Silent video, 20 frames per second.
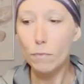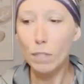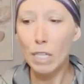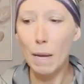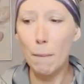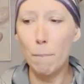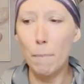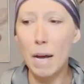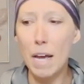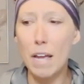
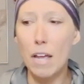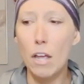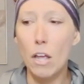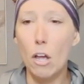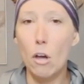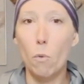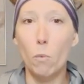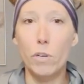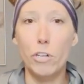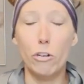But
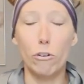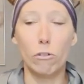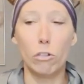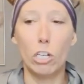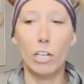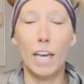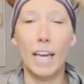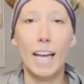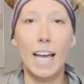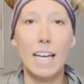when you're
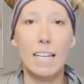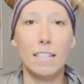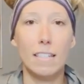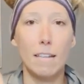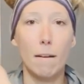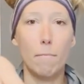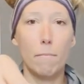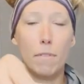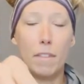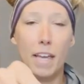looking at
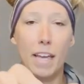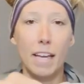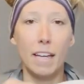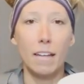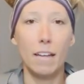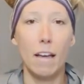something